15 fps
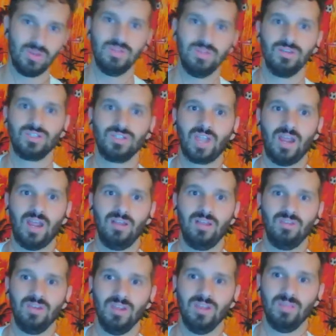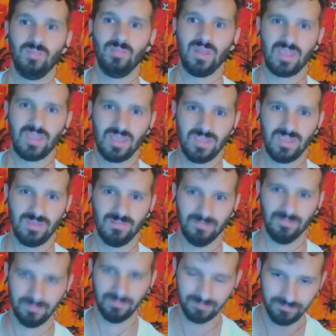their childhood, but he
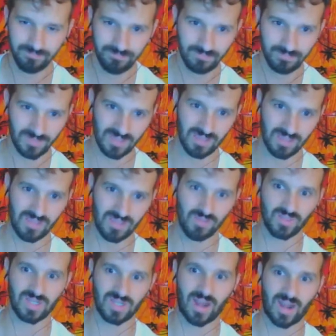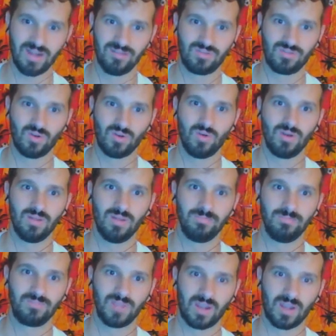was kind of
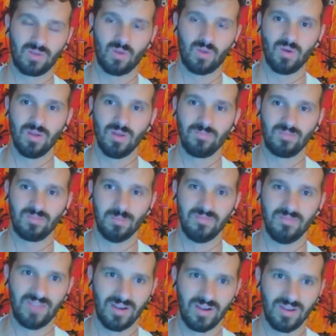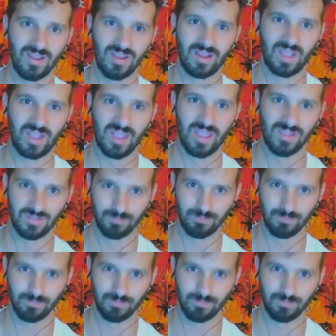a grown up from a very young age.